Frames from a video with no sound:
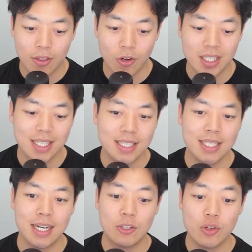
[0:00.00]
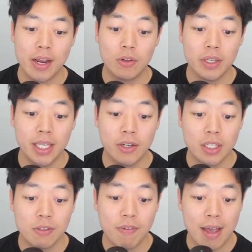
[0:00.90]
60, 90 triangle. Here
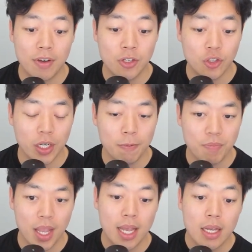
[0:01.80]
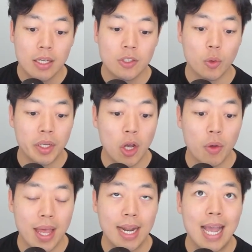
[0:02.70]
is 500. So we know
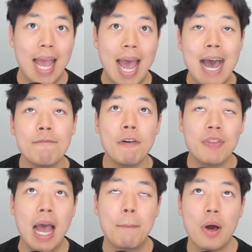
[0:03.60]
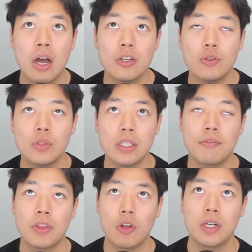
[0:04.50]
that half of the hypotenuse of
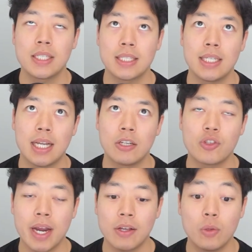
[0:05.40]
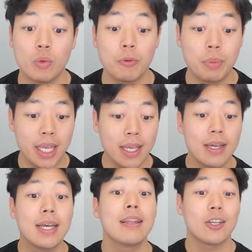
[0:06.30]
a 30, 60, 90 triangle will be
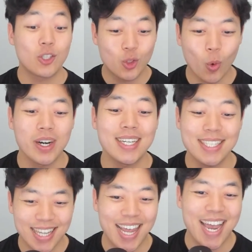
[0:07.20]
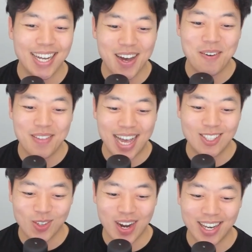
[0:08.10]
the shortest leg of that
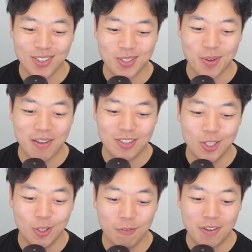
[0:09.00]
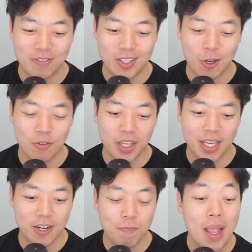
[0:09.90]
triangle. So we have 250 over
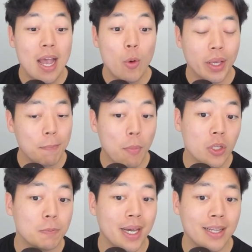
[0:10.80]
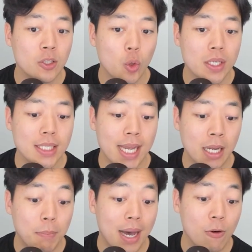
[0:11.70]
here. We can multiply the shortest leg
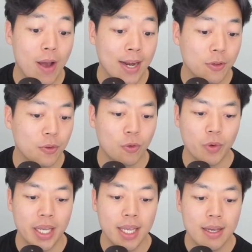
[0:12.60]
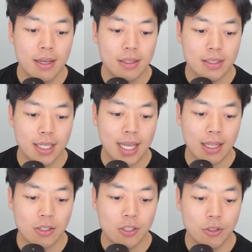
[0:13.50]
by radical 3 to
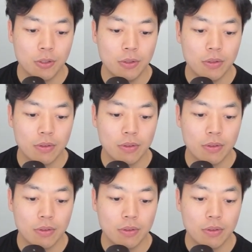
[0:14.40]
get to